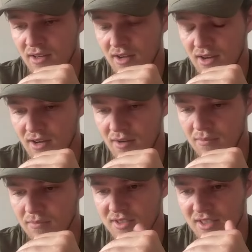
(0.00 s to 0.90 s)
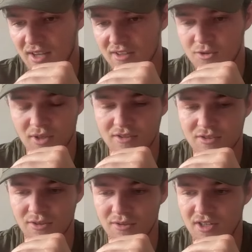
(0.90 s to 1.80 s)
Um, so yeah, Twin
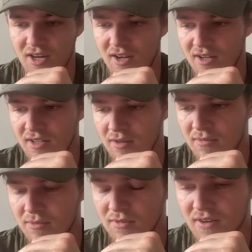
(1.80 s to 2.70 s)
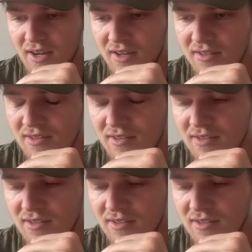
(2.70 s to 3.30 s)
Two, shout out him. We've had